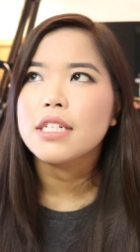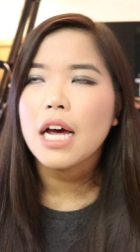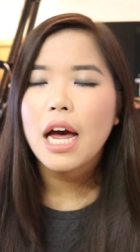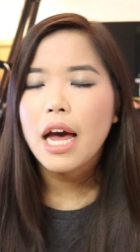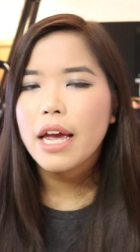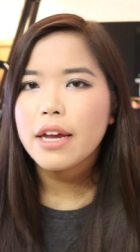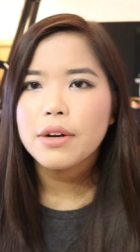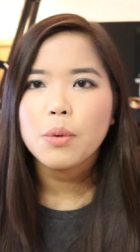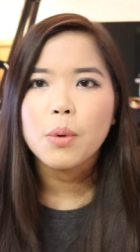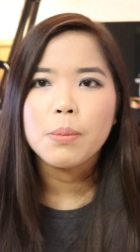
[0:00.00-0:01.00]

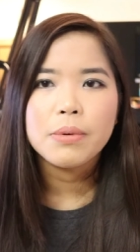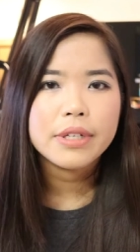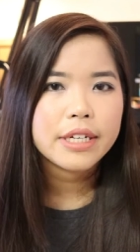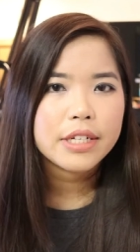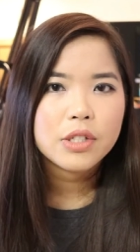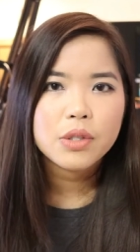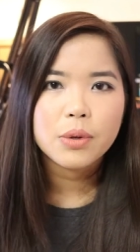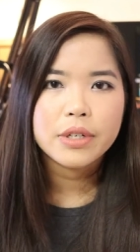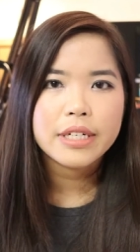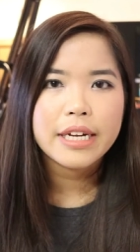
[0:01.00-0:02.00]
dyed or bleached
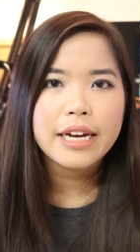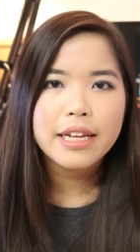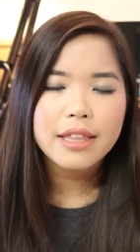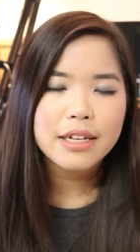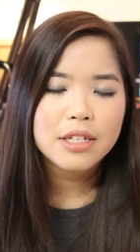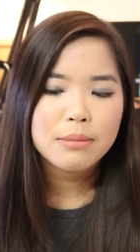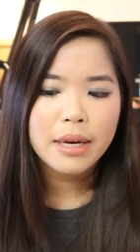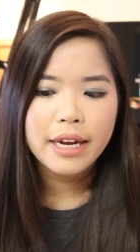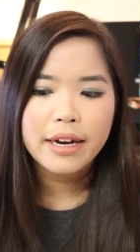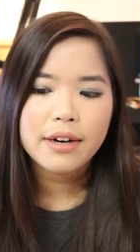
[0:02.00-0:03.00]
or did anything to
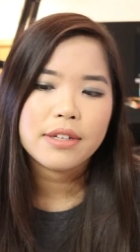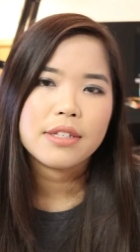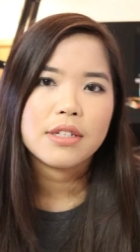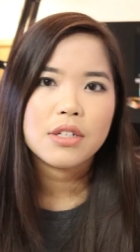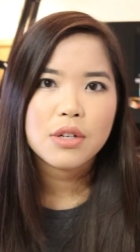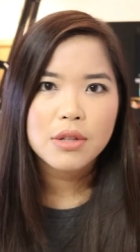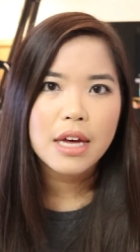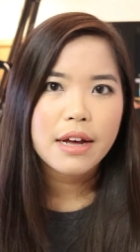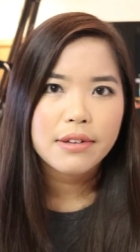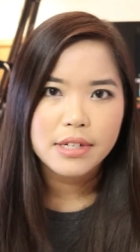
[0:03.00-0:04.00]
my hair since
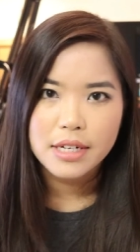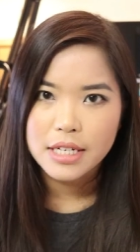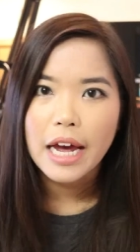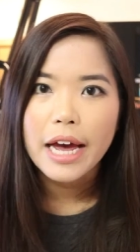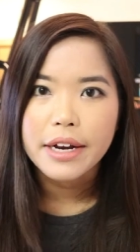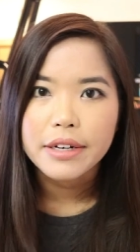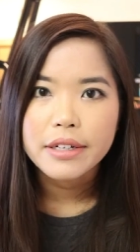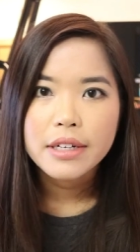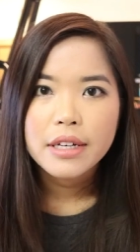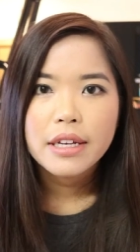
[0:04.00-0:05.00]
2010.
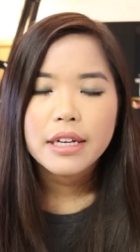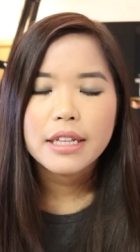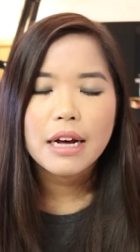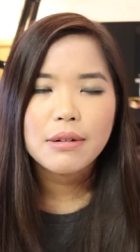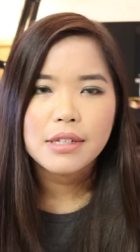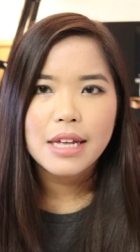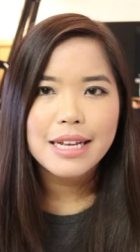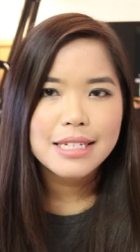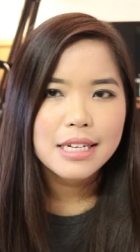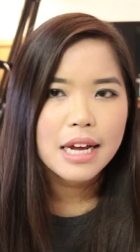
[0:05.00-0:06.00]
That was the
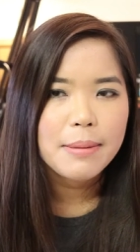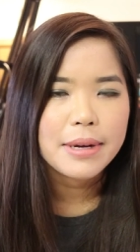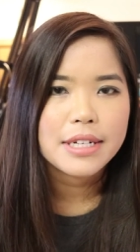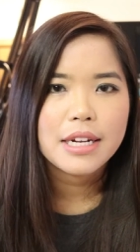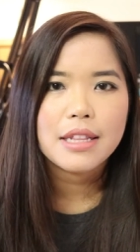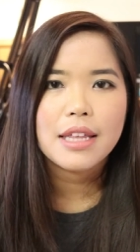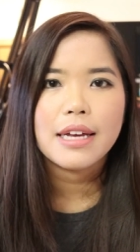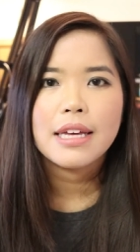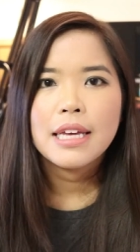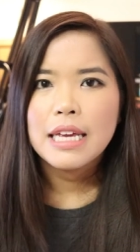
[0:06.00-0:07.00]
last time I did
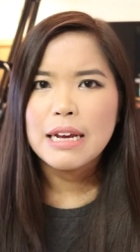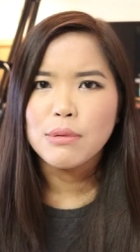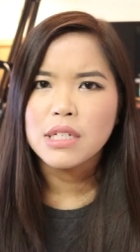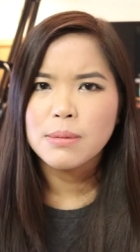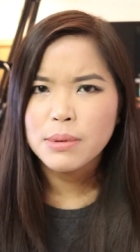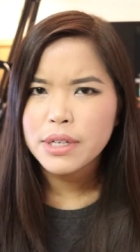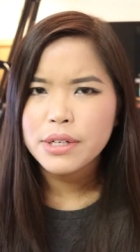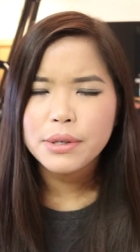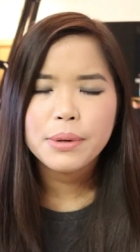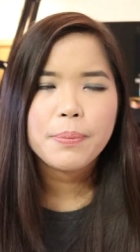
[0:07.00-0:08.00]
anything. It was
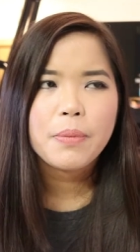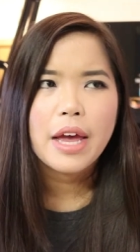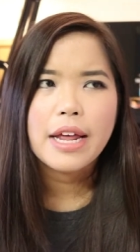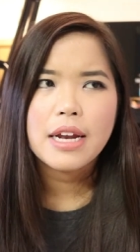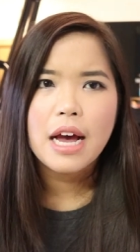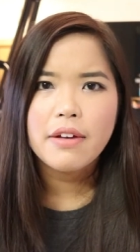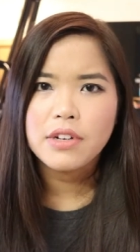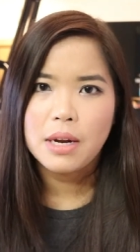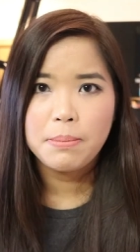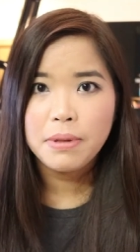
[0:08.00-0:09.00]
blue, and I've
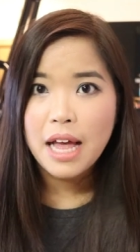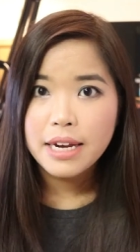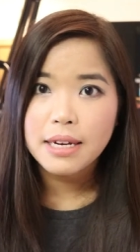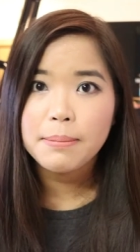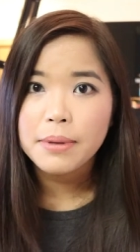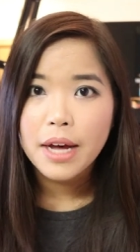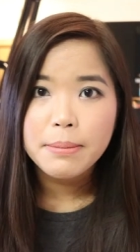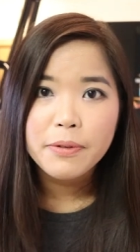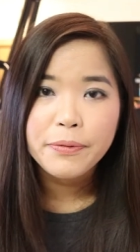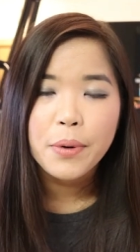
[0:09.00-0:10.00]
done platinum
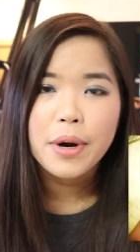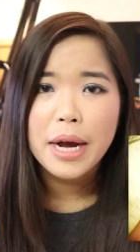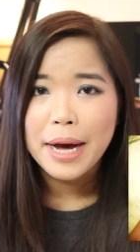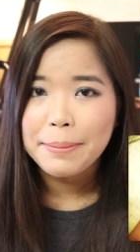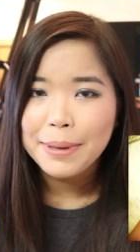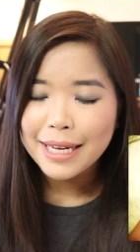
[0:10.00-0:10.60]
blonde before, a hot